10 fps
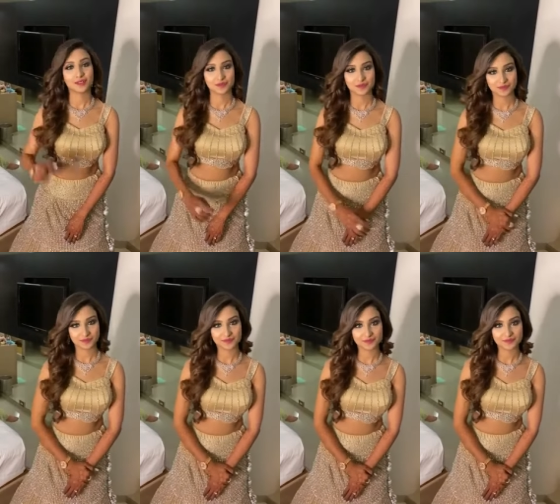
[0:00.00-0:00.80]
which is also
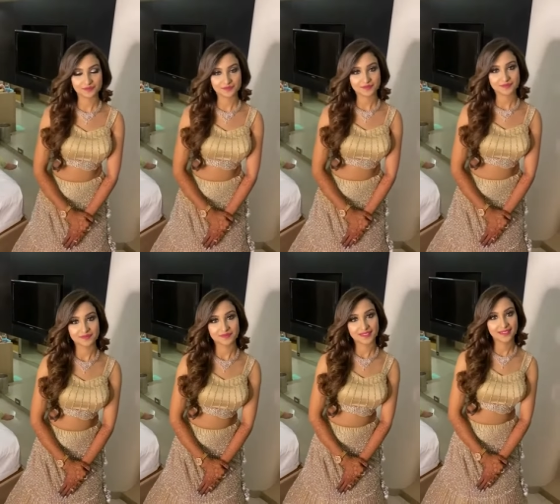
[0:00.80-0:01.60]
going to be my future
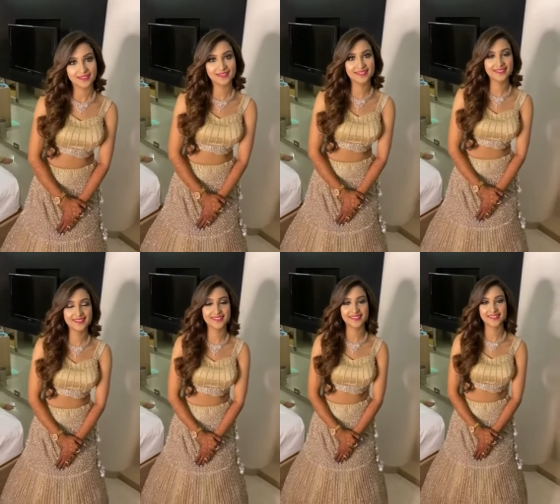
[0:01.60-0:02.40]
model for all my
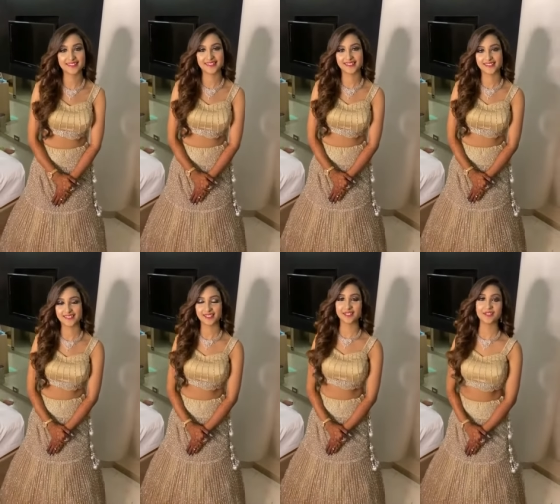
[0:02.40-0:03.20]
classes.
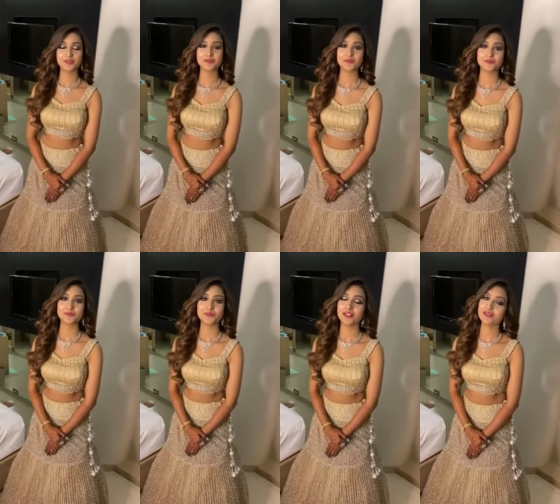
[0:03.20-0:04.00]
Love you.
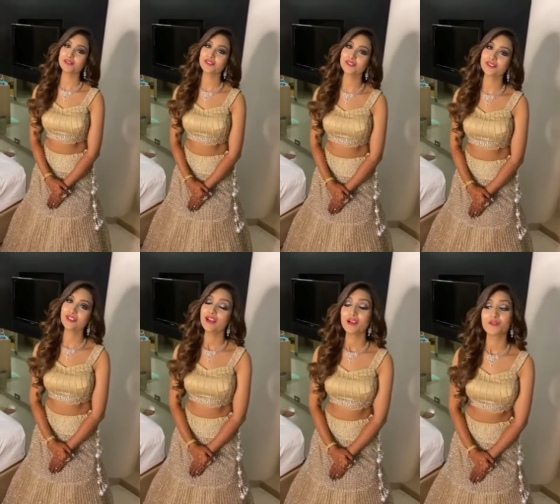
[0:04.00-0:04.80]
How happy are you, my
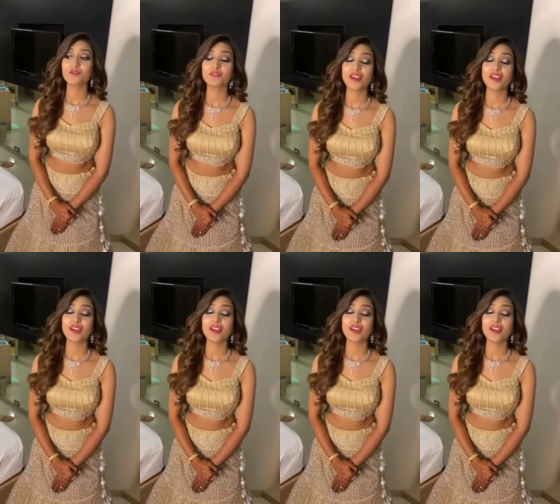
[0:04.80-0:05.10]
darling?